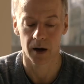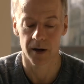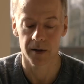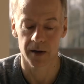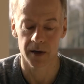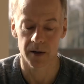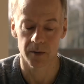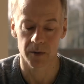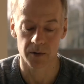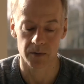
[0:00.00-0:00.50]
I
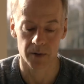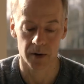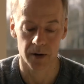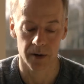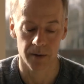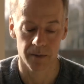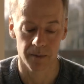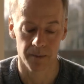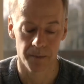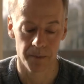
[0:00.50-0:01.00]
think he was
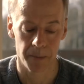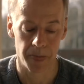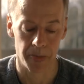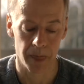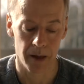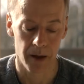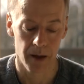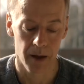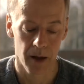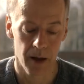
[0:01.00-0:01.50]
right.
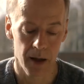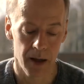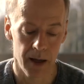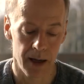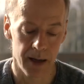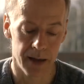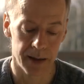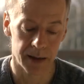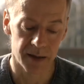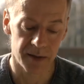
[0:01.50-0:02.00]

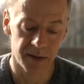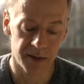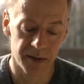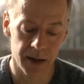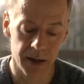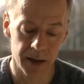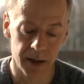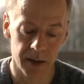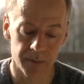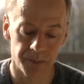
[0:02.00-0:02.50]
And I
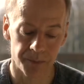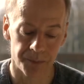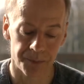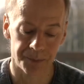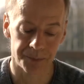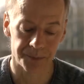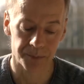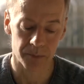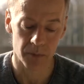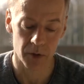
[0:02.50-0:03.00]
think
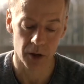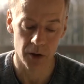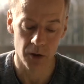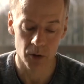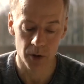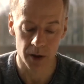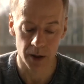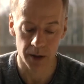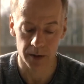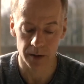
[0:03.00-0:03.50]

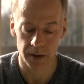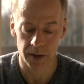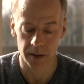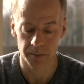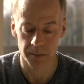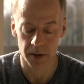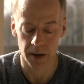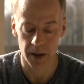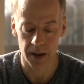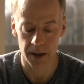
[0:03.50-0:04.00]
you can
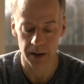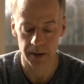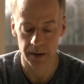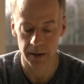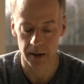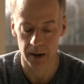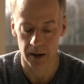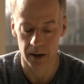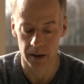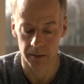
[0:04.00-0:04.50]

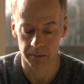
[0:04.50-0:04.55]
combine